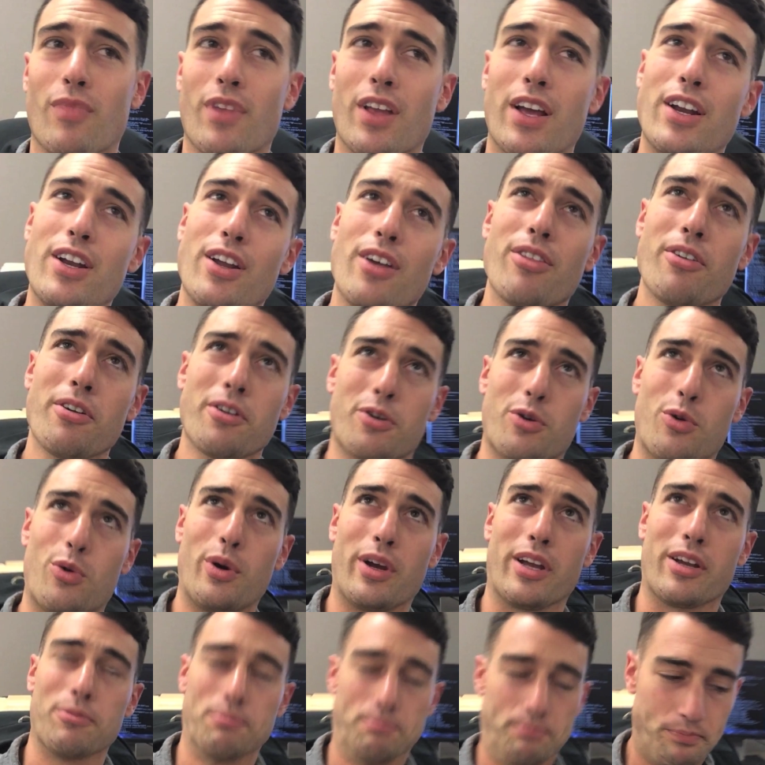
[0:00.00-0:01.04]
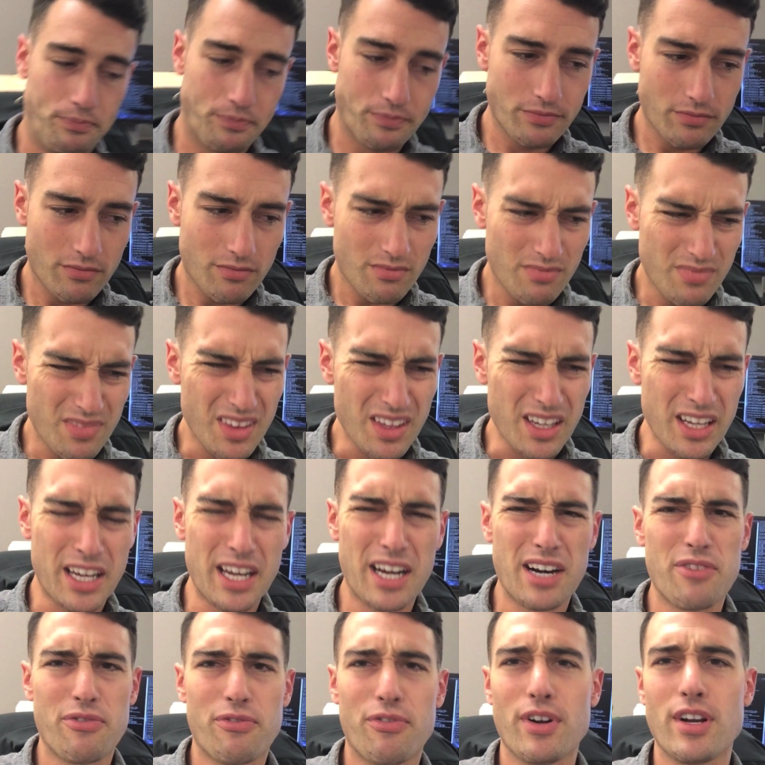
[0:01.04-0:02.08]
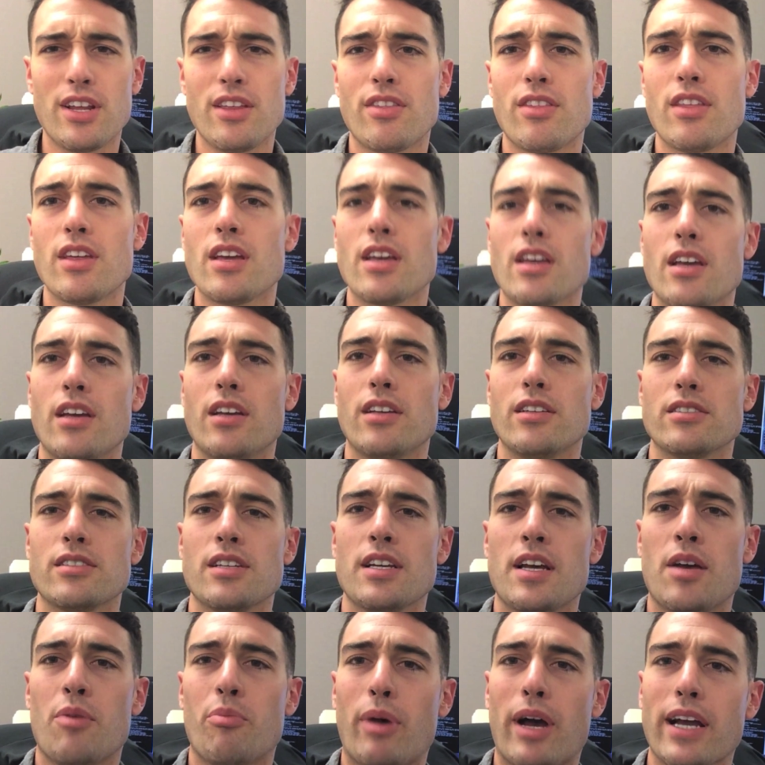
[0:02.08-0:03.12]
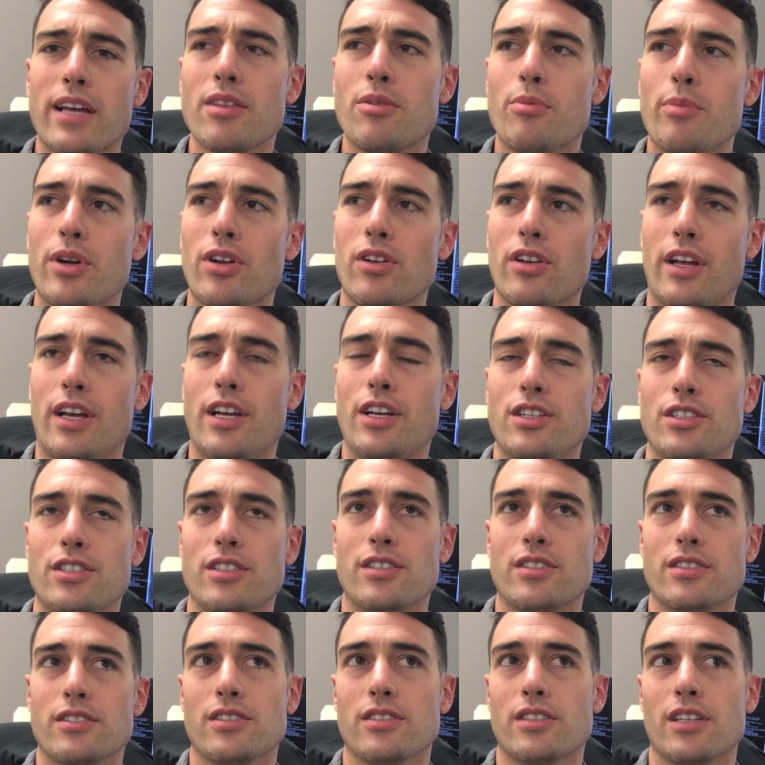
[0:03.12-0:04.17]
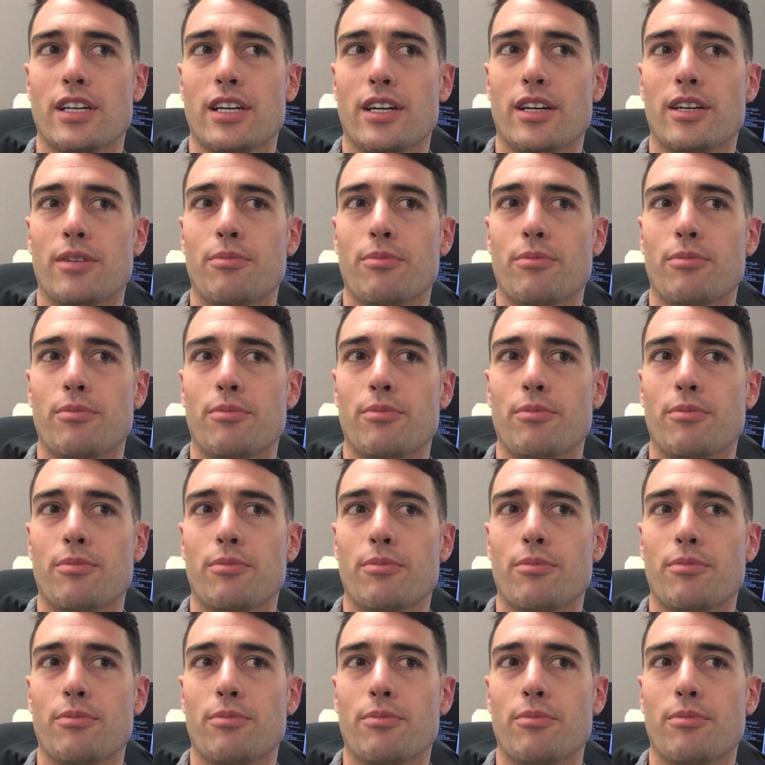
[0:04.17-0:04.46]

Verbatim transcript: Another quick kind of funny thing is, back in the Middle Ages,